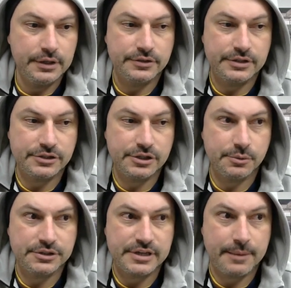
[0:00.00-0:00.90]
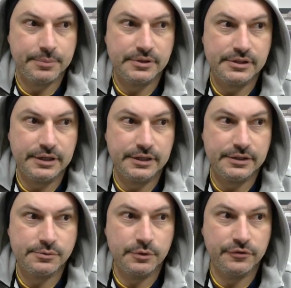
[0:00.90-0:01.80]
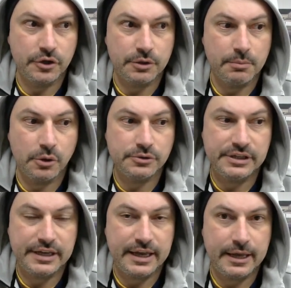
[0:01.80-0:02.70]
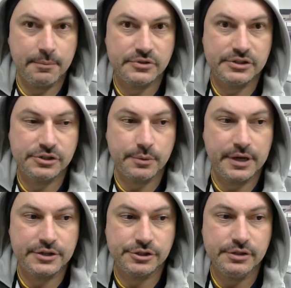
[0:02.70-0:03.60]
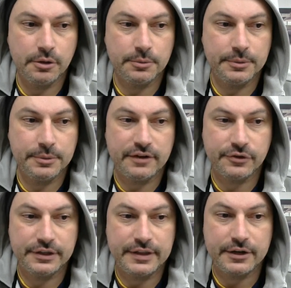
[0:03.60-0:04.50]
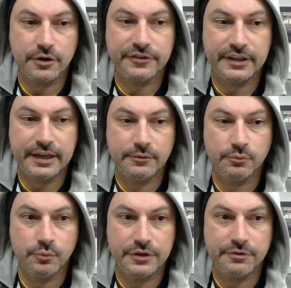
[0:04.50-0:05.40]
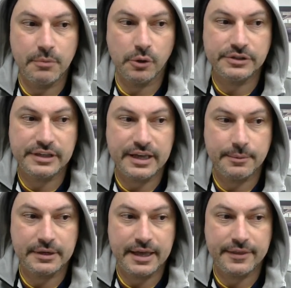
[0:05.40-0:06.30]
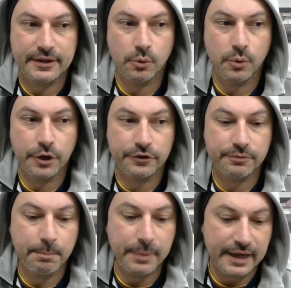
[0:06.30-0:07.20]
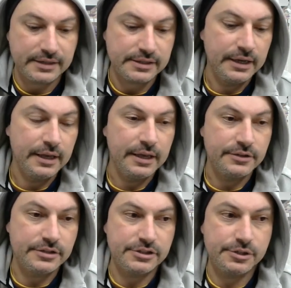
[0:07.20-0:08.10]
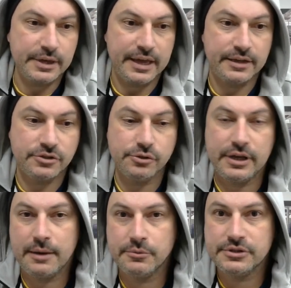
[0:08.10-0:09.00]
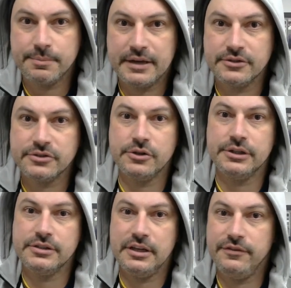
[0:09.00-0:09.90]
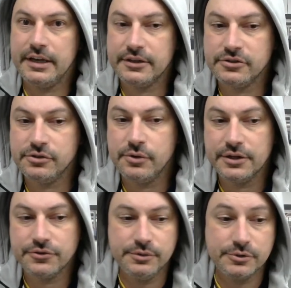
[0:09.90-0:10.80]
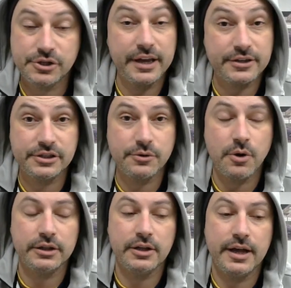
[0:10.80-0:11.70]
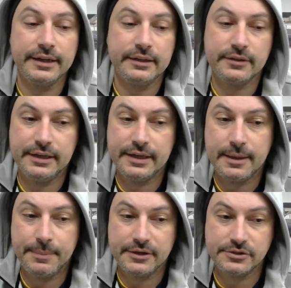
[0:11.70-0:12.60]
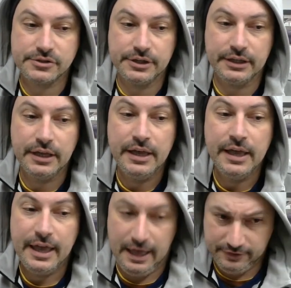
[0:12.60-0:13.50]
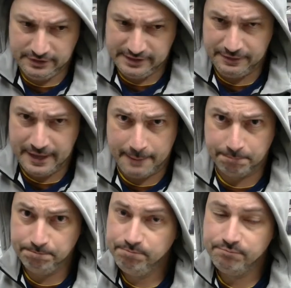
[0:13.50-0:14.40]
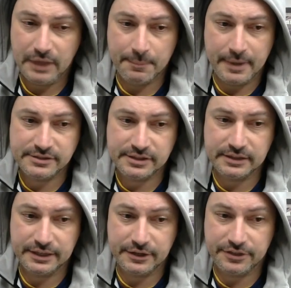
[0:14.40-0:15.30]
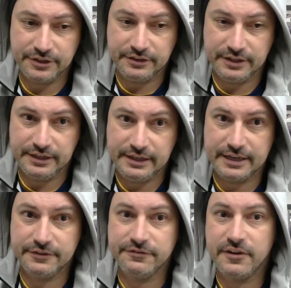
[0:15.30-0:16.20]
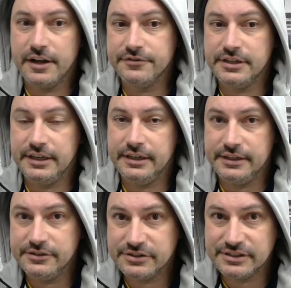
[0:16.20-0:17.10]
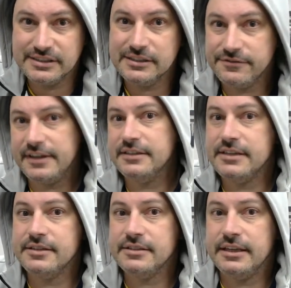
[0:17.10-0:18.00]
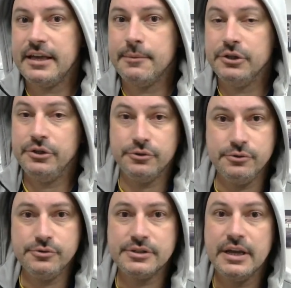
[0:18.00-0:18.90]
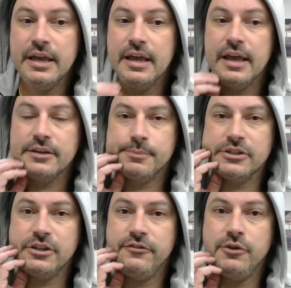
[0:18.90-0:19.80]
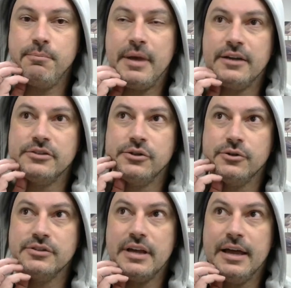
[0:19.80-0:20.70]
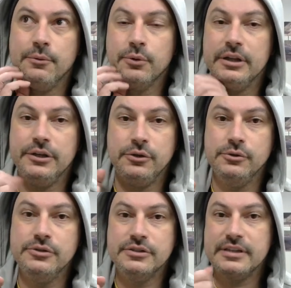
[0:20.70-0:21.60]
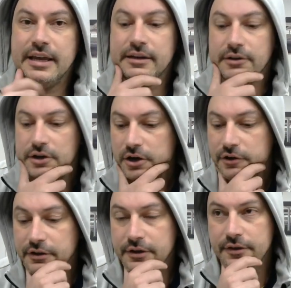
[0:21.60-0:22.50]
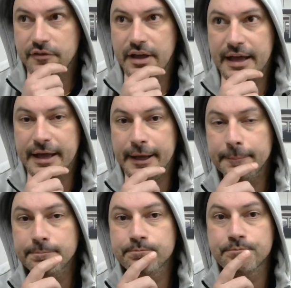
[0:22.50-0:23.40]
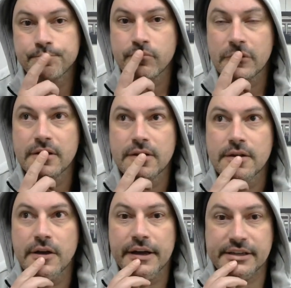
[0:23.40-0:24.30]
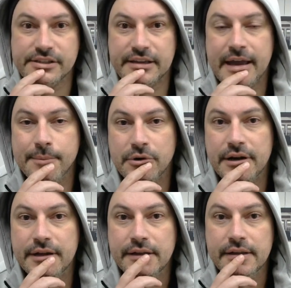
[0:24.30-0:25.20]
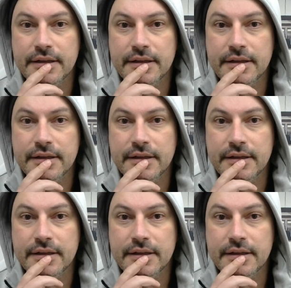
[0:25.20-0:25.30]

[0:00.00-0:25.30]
Essentially what's happened is we've got a multicam situation. I'm going to be covering that off again with multicam and how that all works. But essentially we had two cameras, a Panasonic DVX200, which I actually quite like, the Panasonic. Having said that, amazingly I think the Canon 5D is still a fantastic camera to use, especially if you mount it on a really good set of I guess a camera